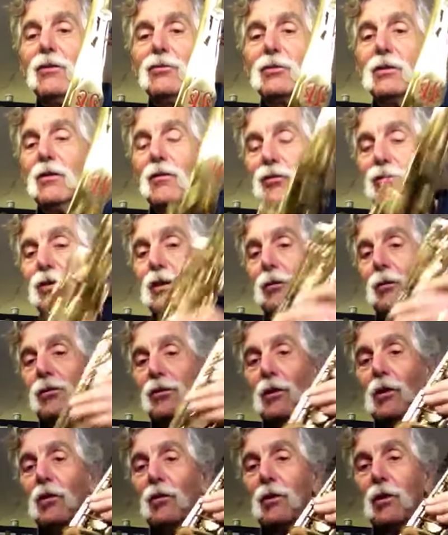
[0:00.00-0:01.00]
as you can see
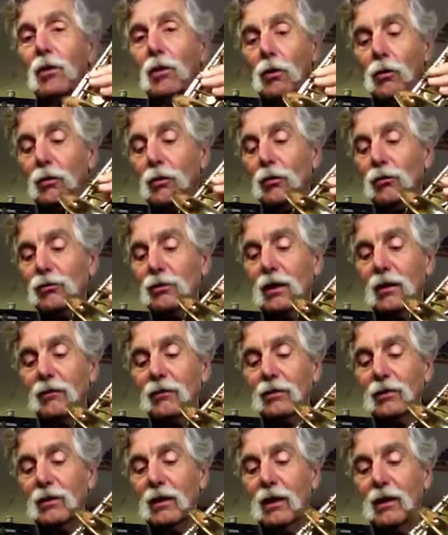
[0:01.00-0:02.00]
with all the logos and
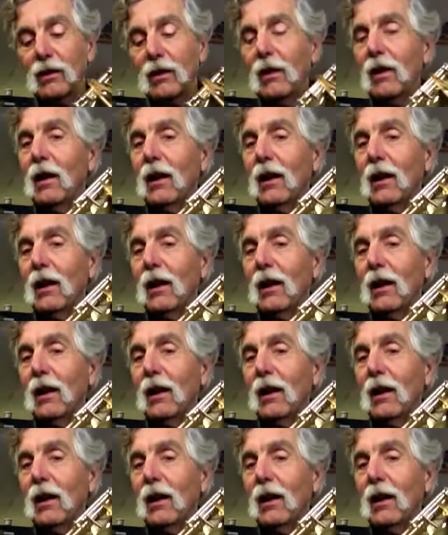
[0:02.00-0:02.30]
everything.